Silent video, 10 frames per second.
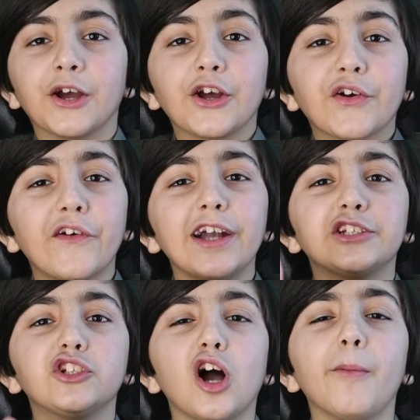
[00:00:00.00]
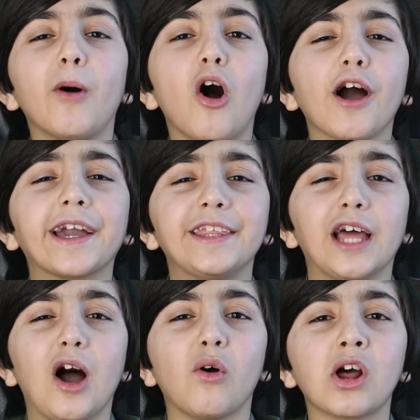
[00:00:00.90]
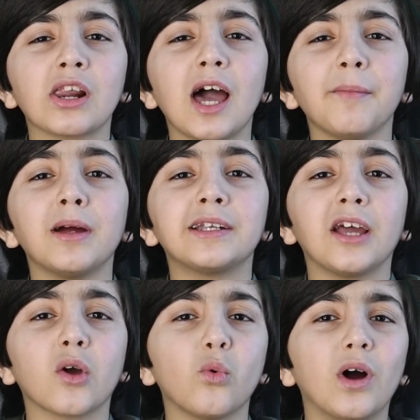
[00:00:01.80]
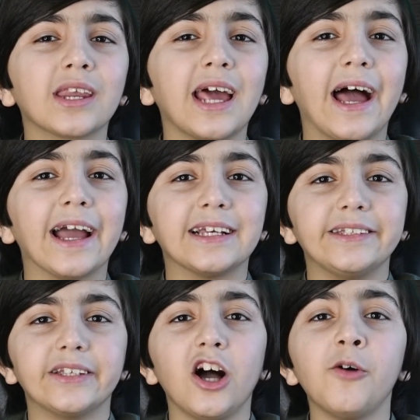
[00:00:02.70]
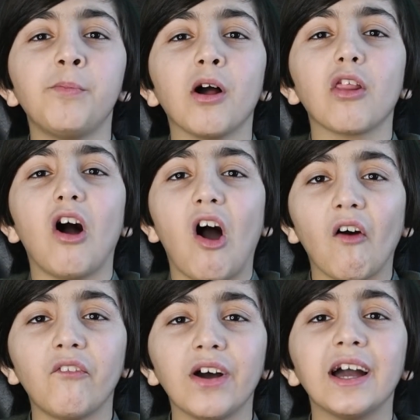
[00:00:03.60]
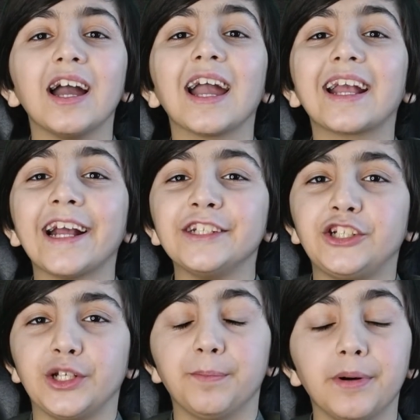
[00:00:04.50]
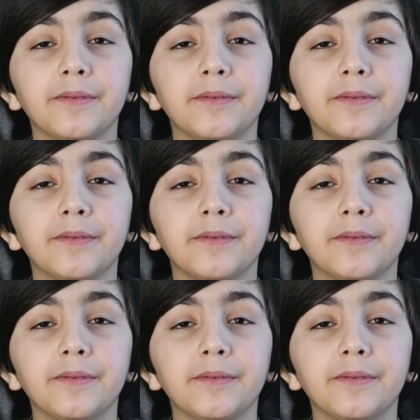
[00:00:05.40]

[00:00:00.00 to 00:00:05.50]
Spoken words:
Great job. Okay, now let me take one example of kinship.